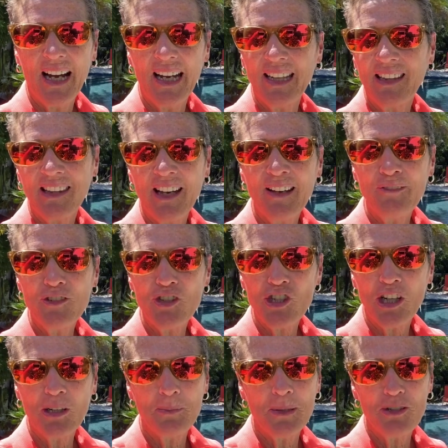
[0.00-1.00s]
I love
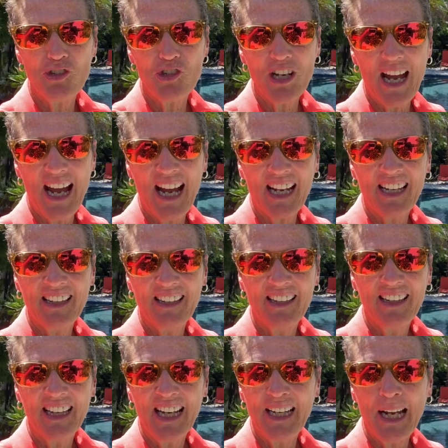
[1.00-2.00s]
Gentleman Jack,
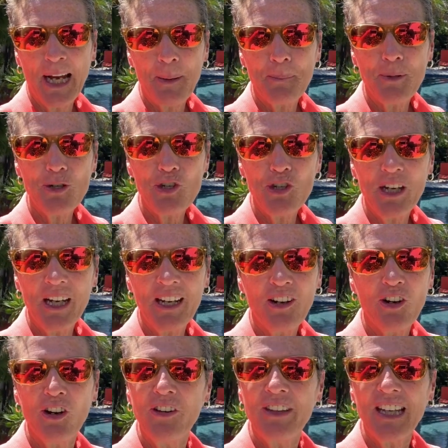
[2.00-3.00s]
and I appreciate
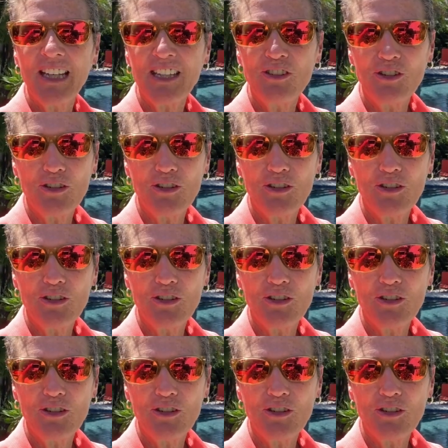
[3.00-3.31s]
all that you